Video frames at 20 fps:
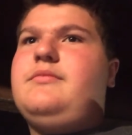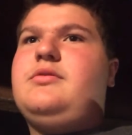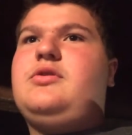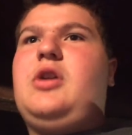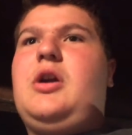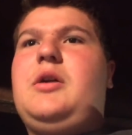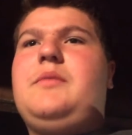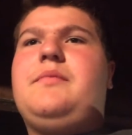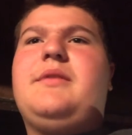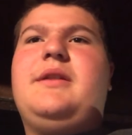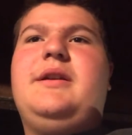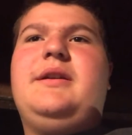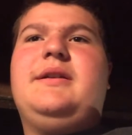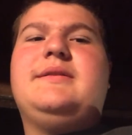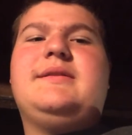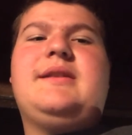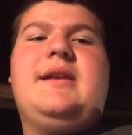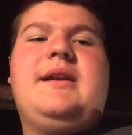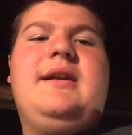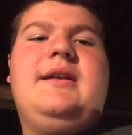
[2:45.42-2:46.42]
sharp
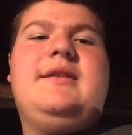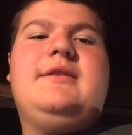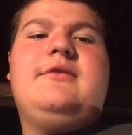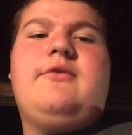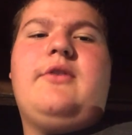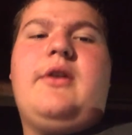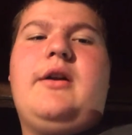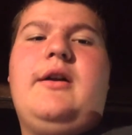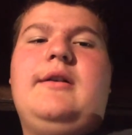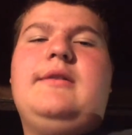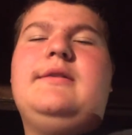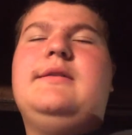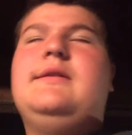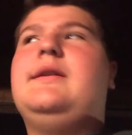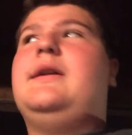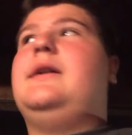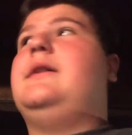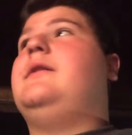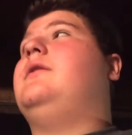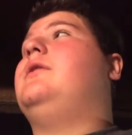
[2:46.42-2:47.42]
things, I guess,
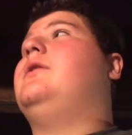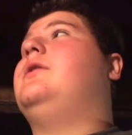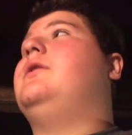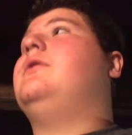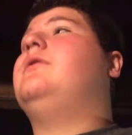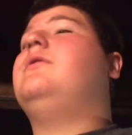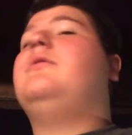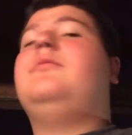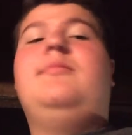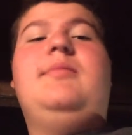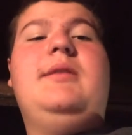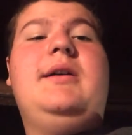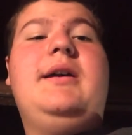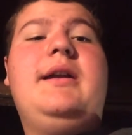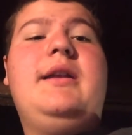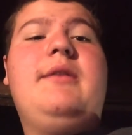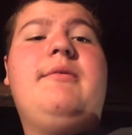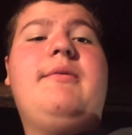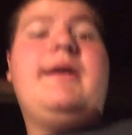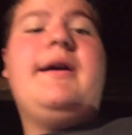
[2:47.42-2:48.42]
rocks, I don't know. But
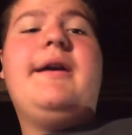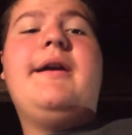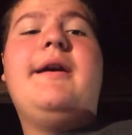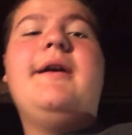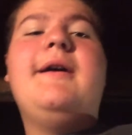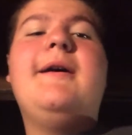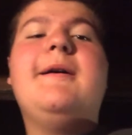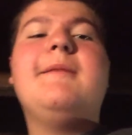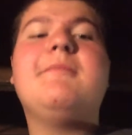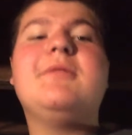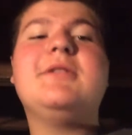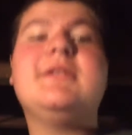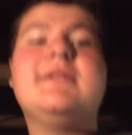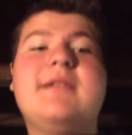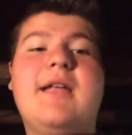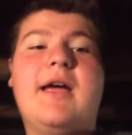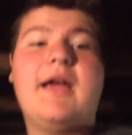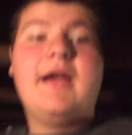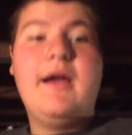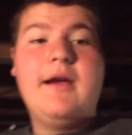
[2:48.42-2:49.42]
anyway,
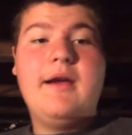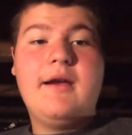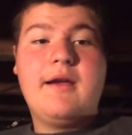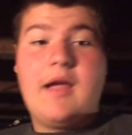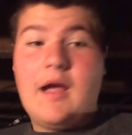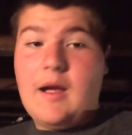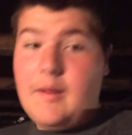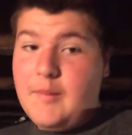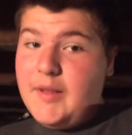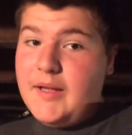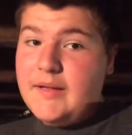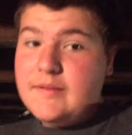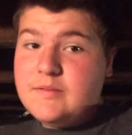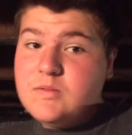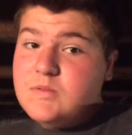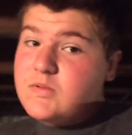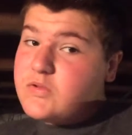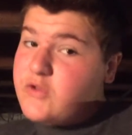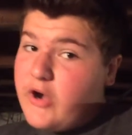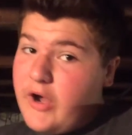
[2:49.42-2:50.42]
please like, comment, and
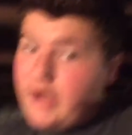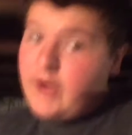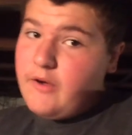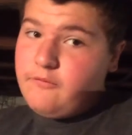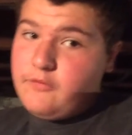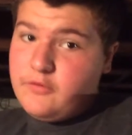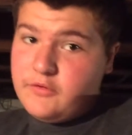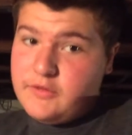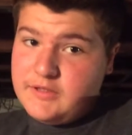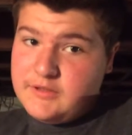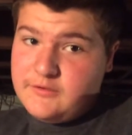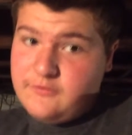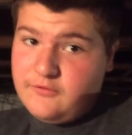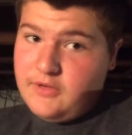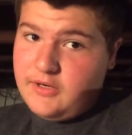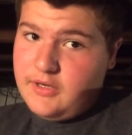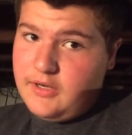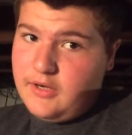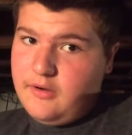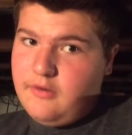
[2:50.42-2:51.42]
subscribe for this
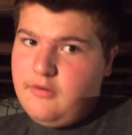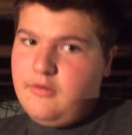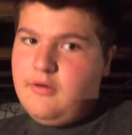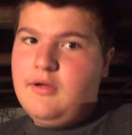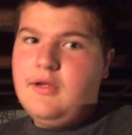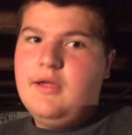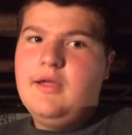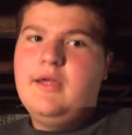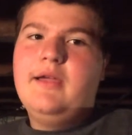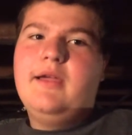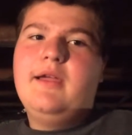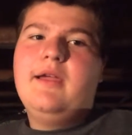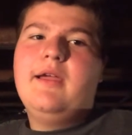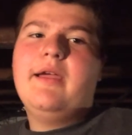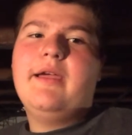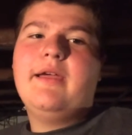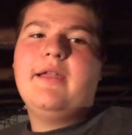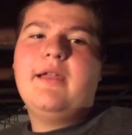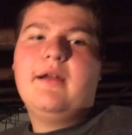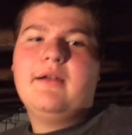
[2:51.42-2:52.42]
video,
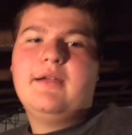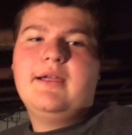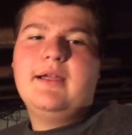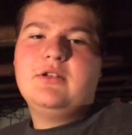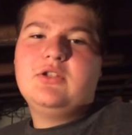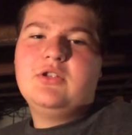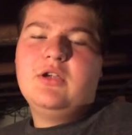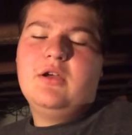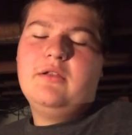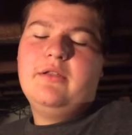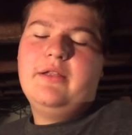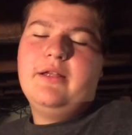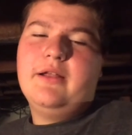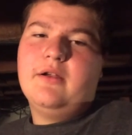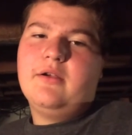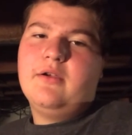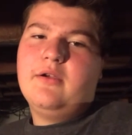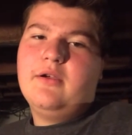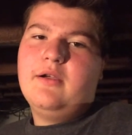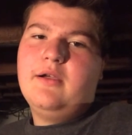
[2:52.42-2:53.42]
and I'll catch y'all
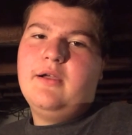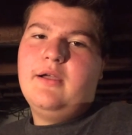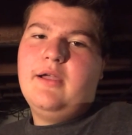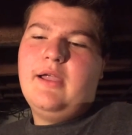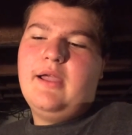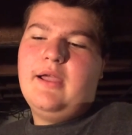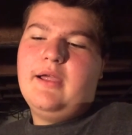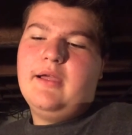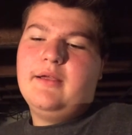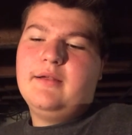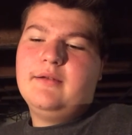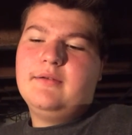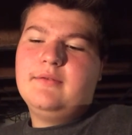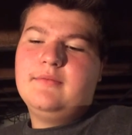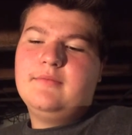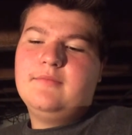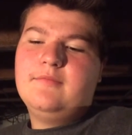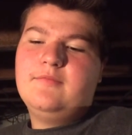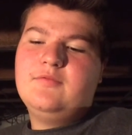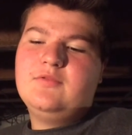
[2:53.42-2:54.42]
later. And
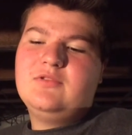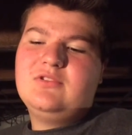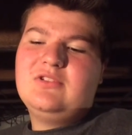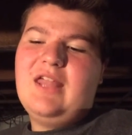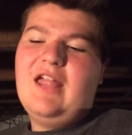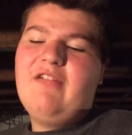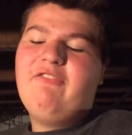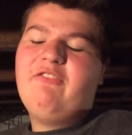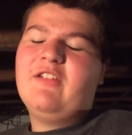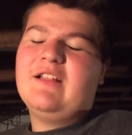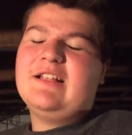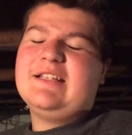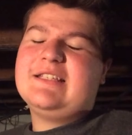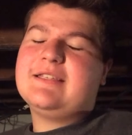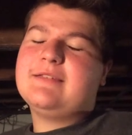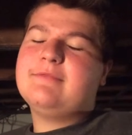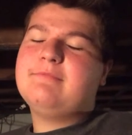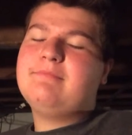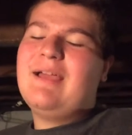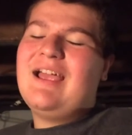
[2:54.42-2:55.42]
definitely
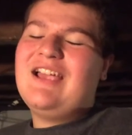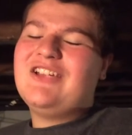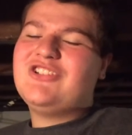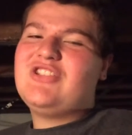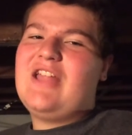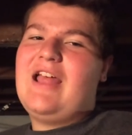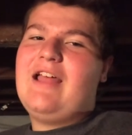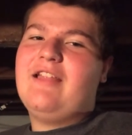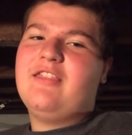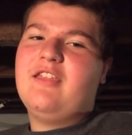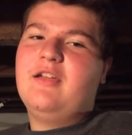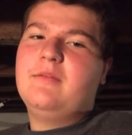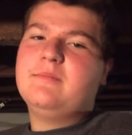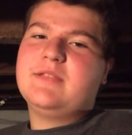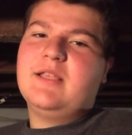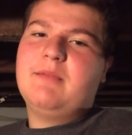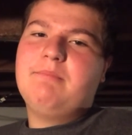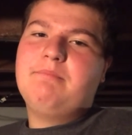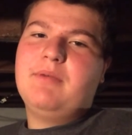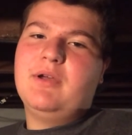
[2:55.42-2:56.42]
smash that
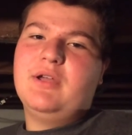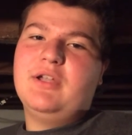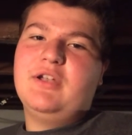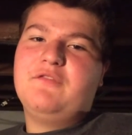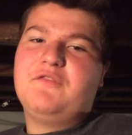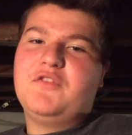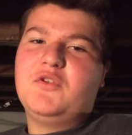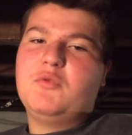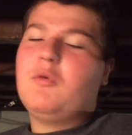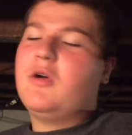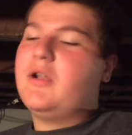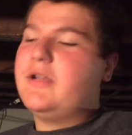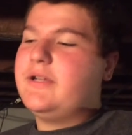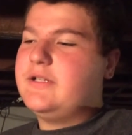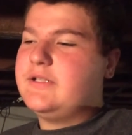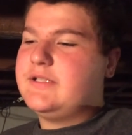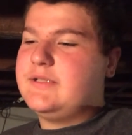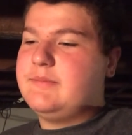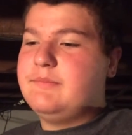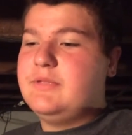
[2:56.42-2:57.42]
thumbs up button if you want to
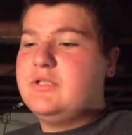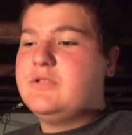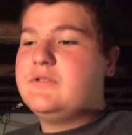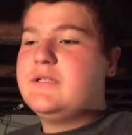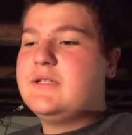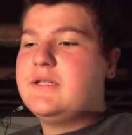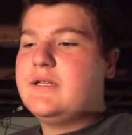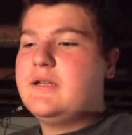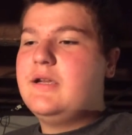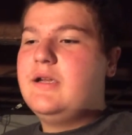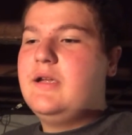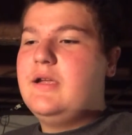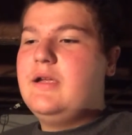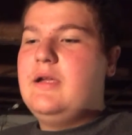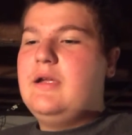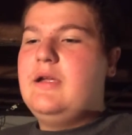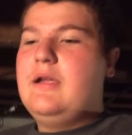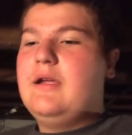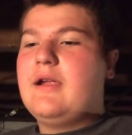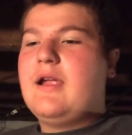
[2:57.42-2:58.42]
hear some music.
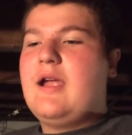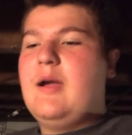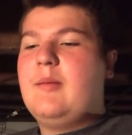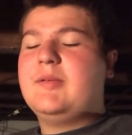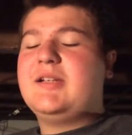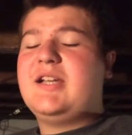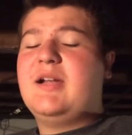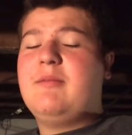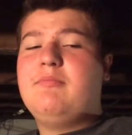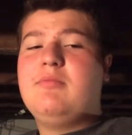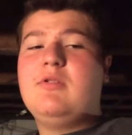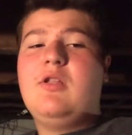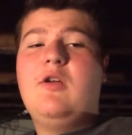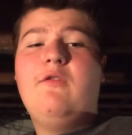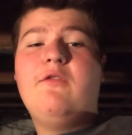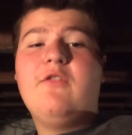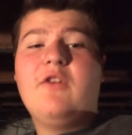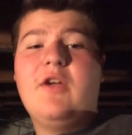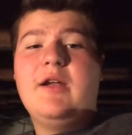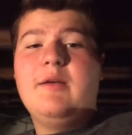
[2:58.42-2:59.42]
Comment down below
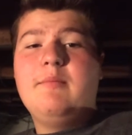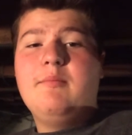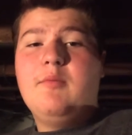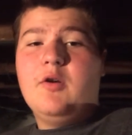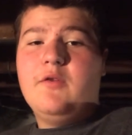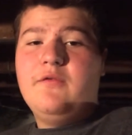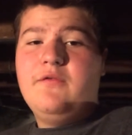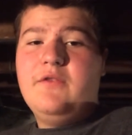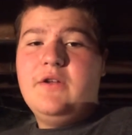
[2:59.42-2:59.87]
for any more